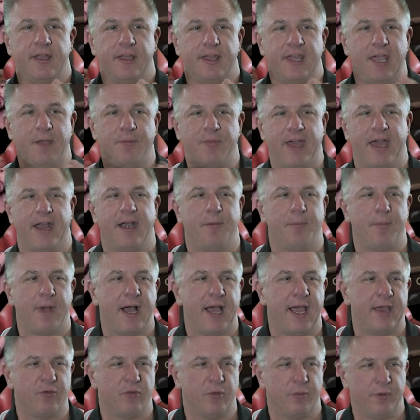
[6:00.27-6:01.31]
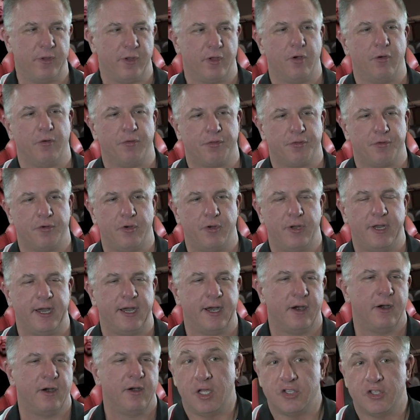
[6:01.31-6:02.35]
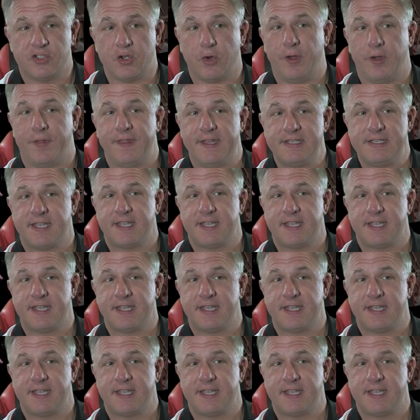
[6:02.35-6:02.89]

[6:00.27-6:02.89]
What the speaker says: keep that in mind when we go through here. So in this